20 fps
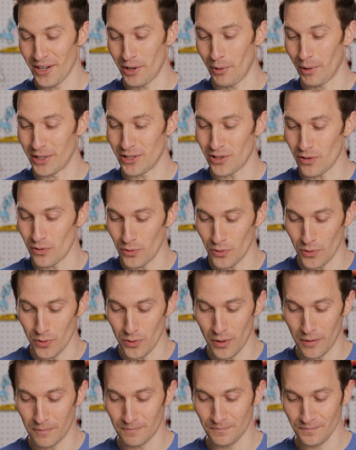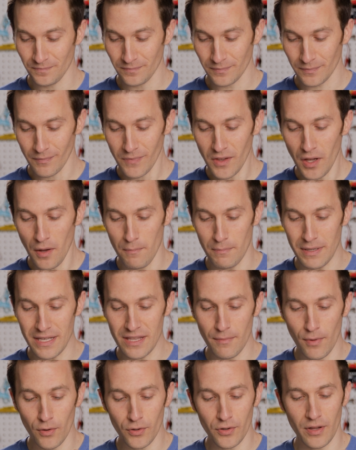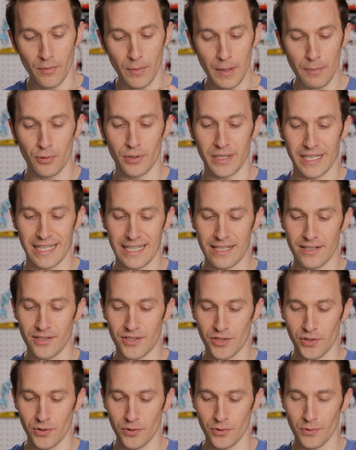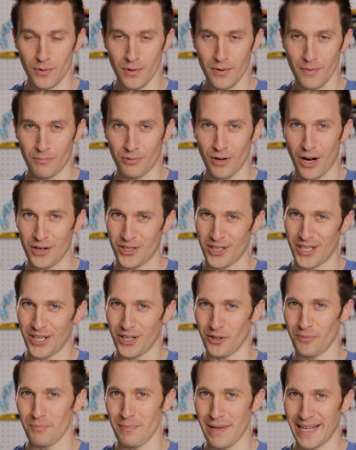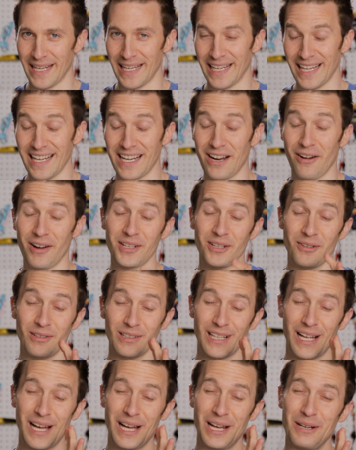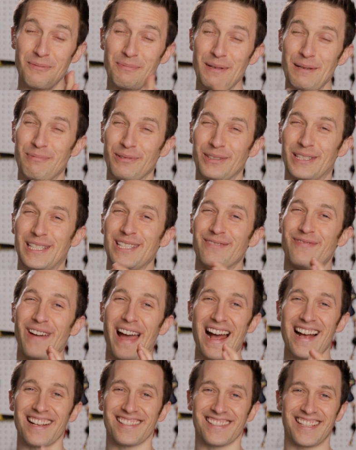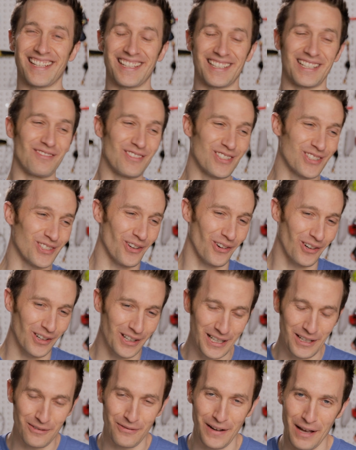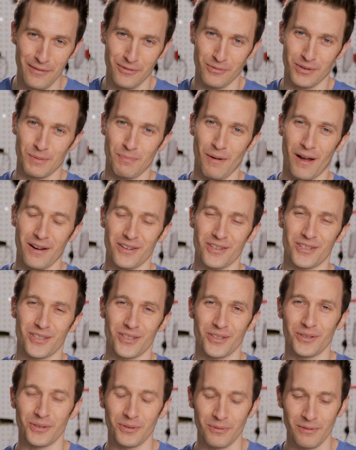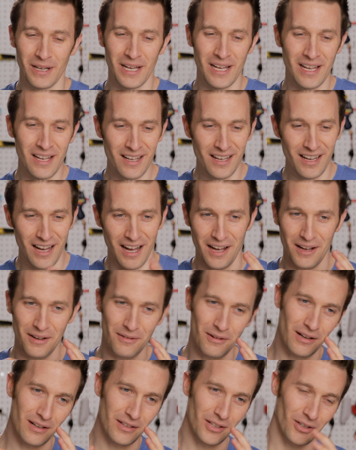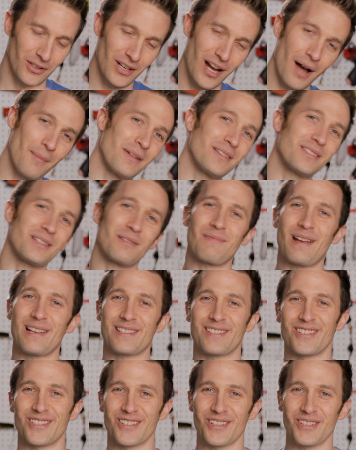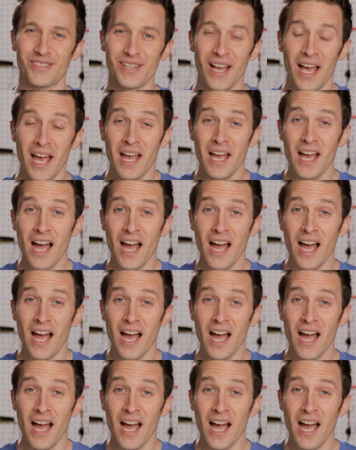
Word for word: going to be the motor that we put into Project Here Mini. Now I know a lot of people keep asking and I'm sorry if I haven't responded to you, uh, your comments and messages.